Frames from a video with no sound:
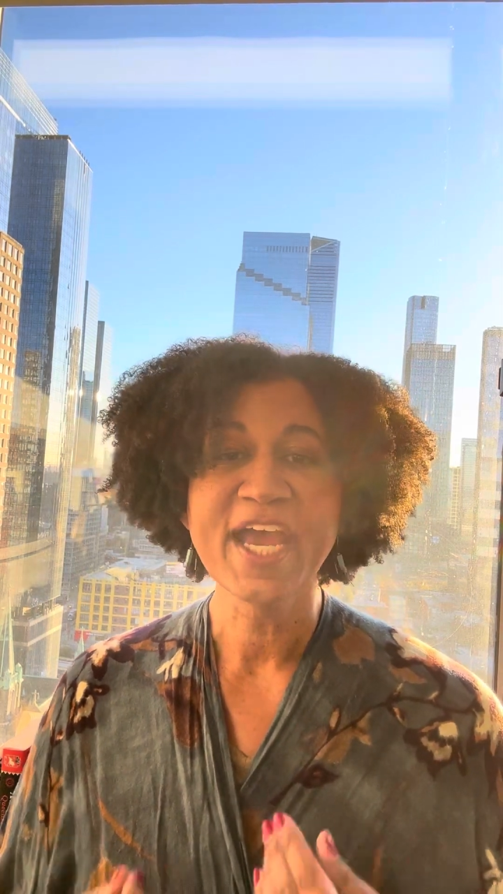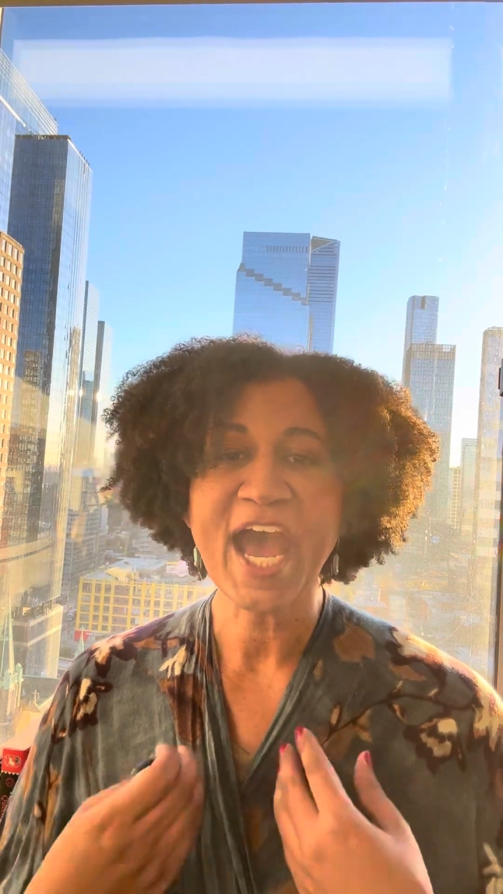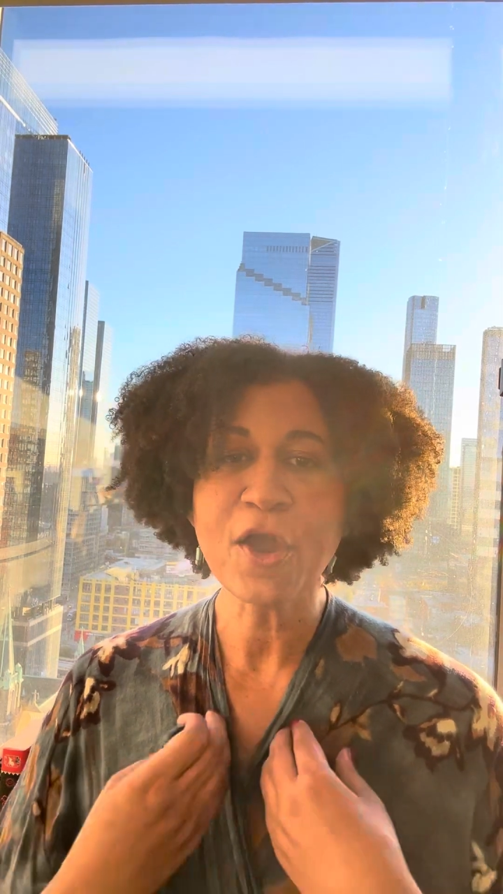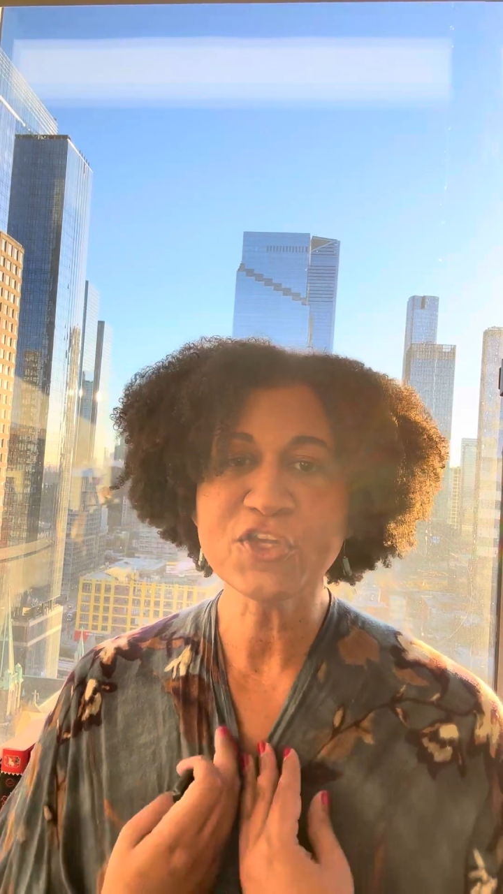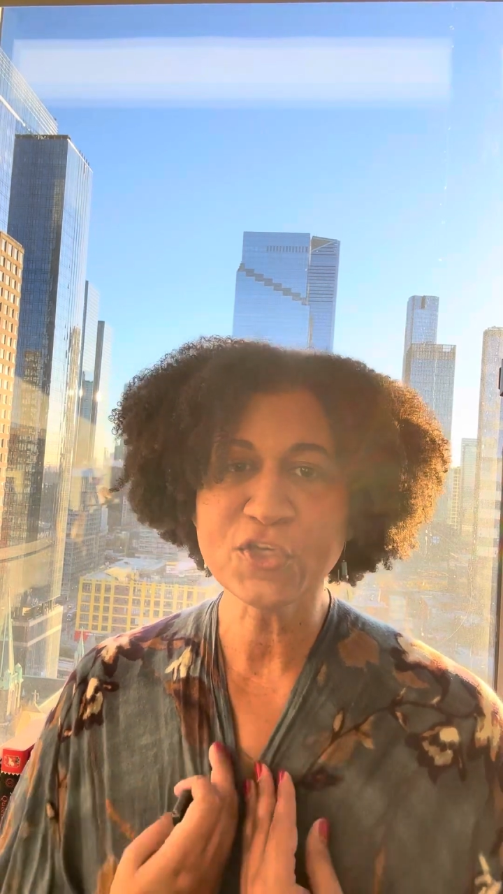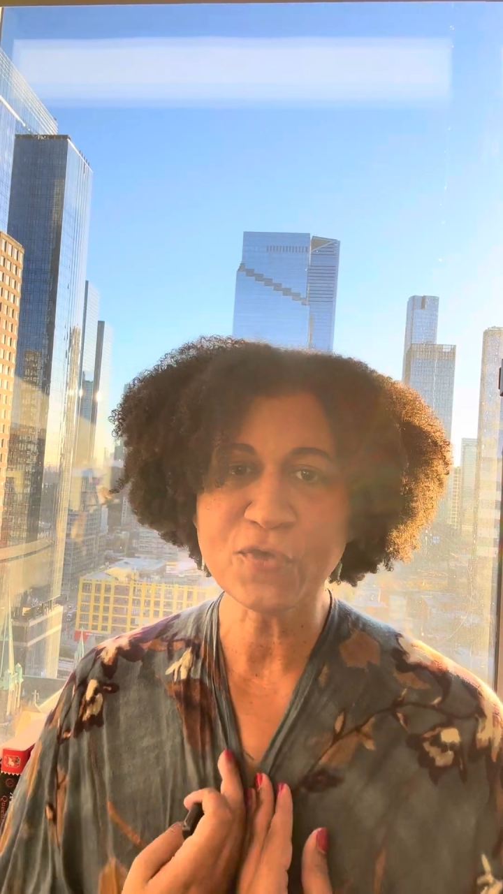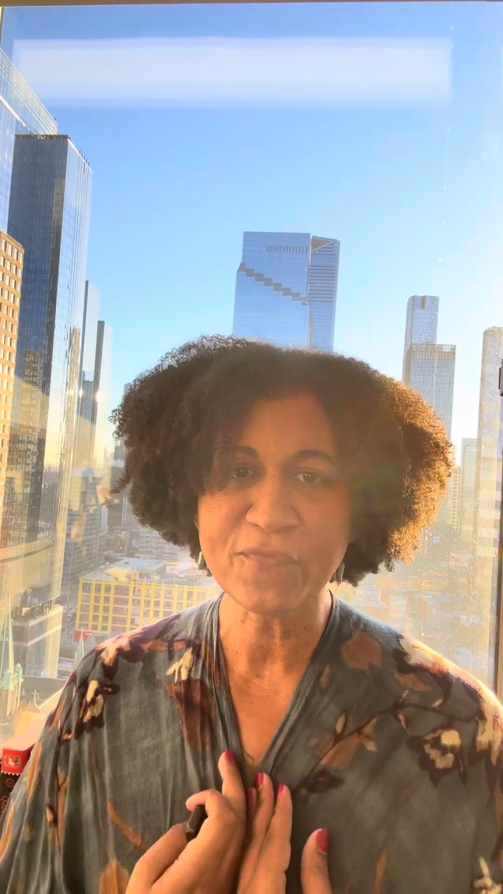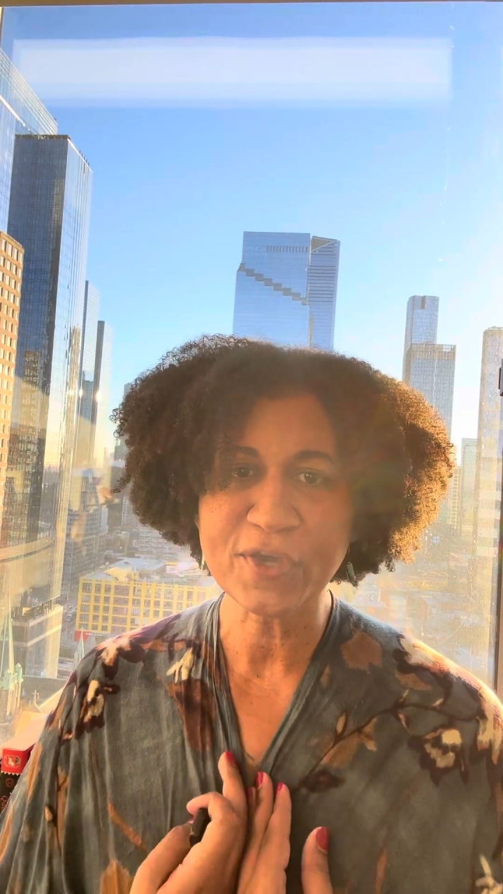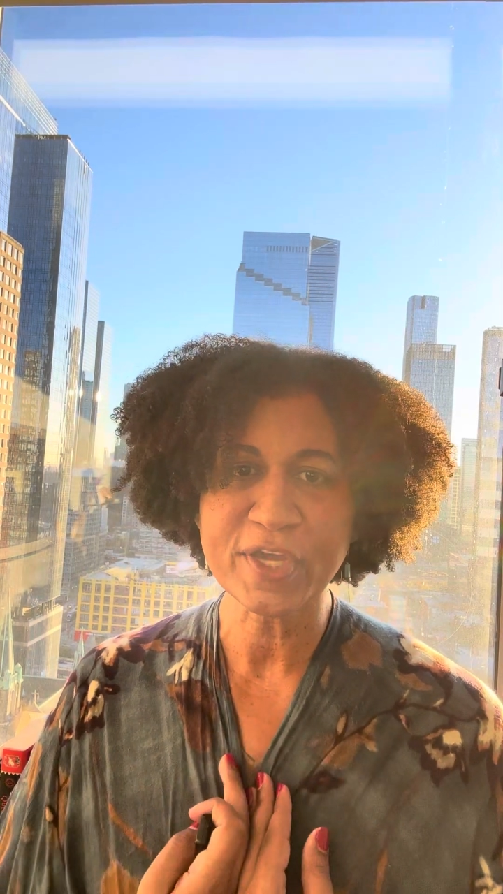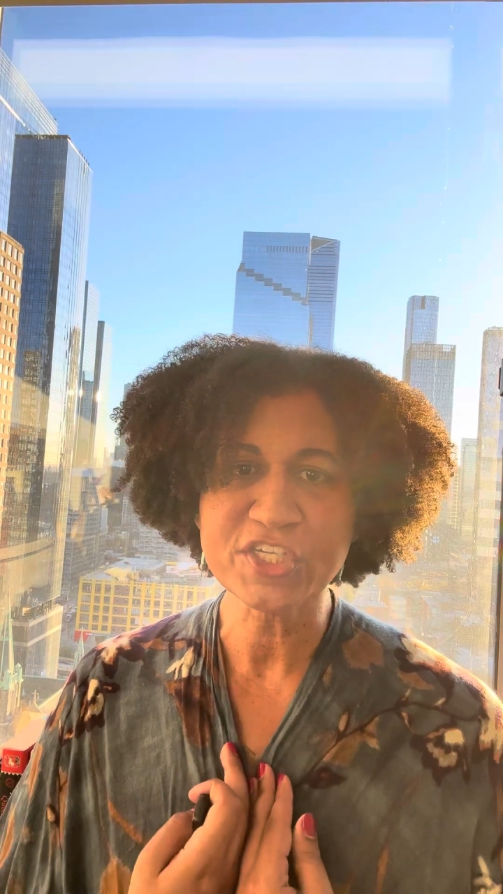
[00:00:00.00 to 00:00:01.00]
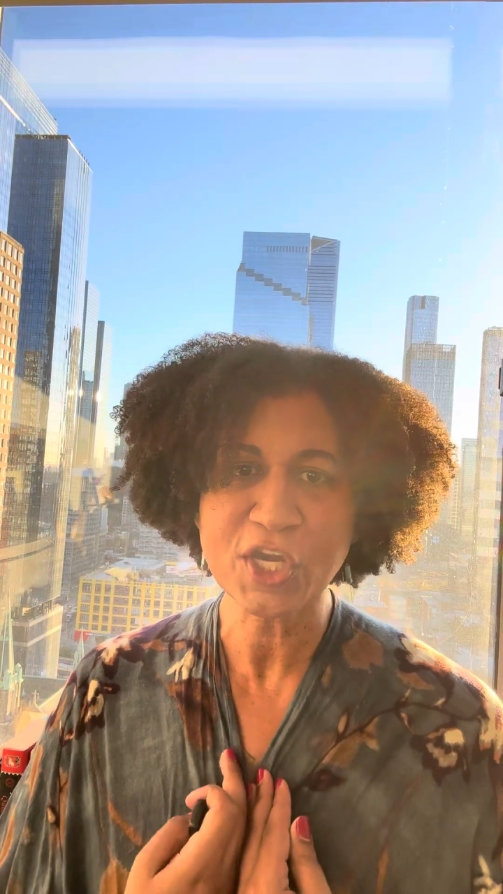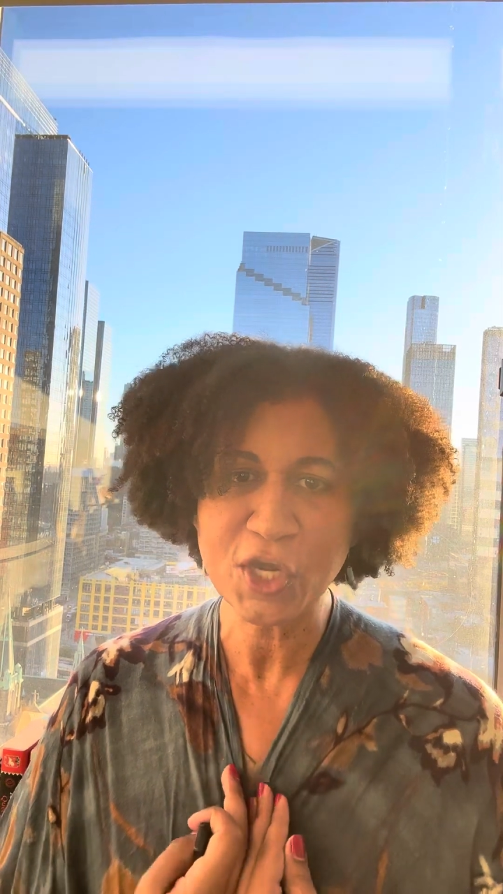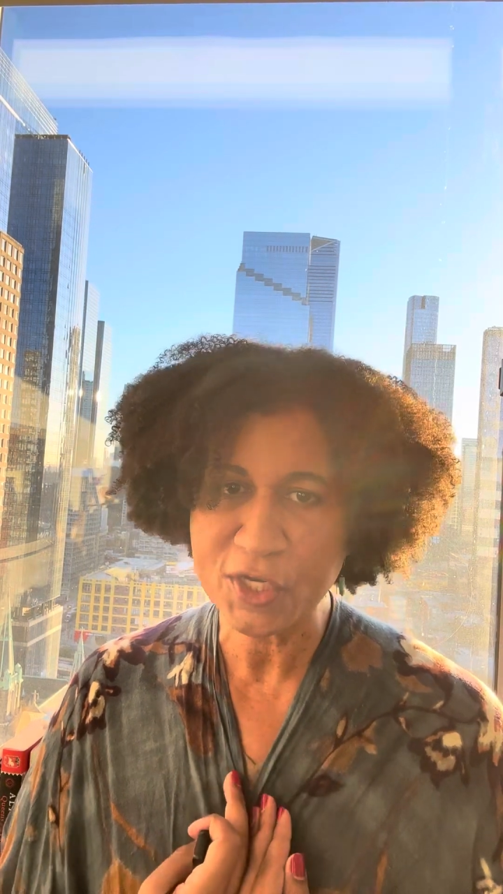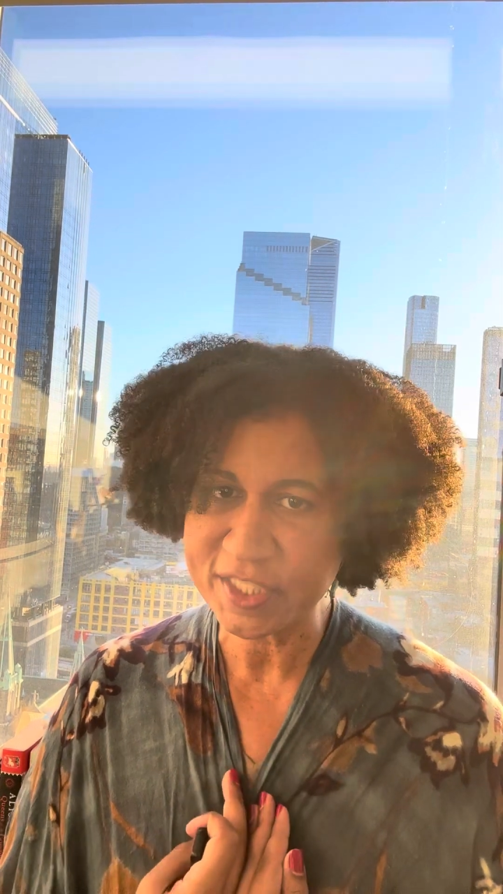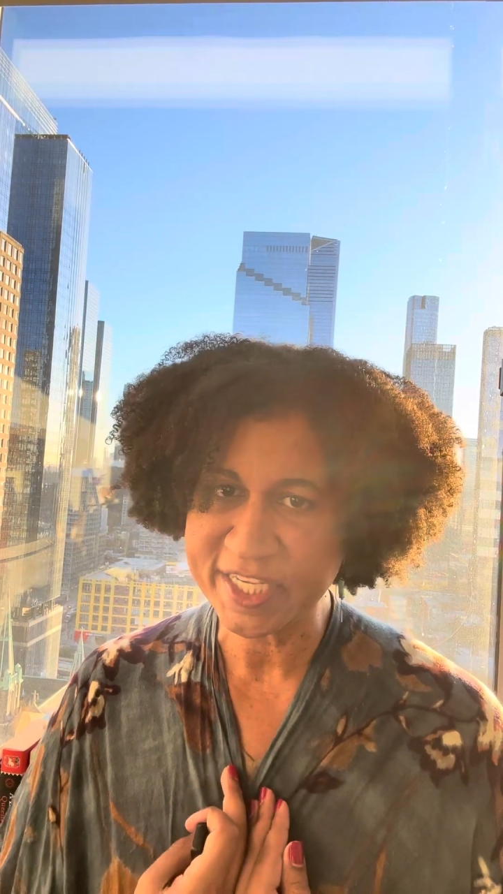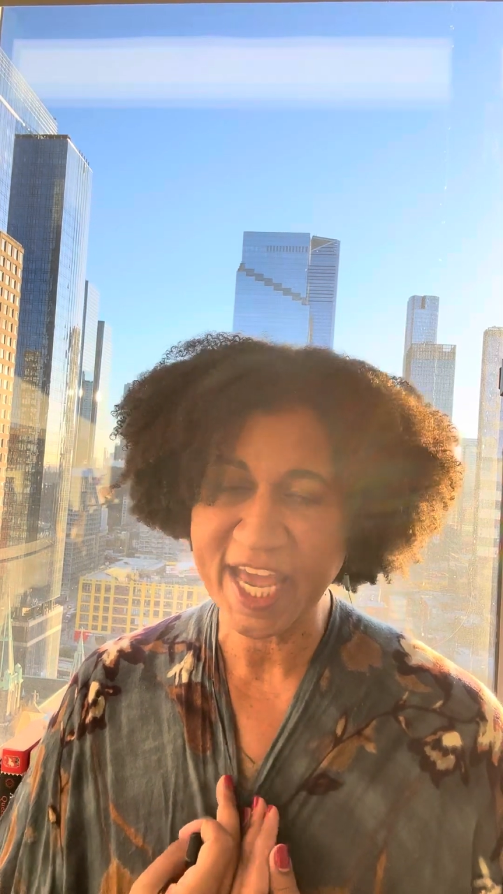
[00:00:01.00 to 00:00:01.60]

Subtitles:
how do you feel internally.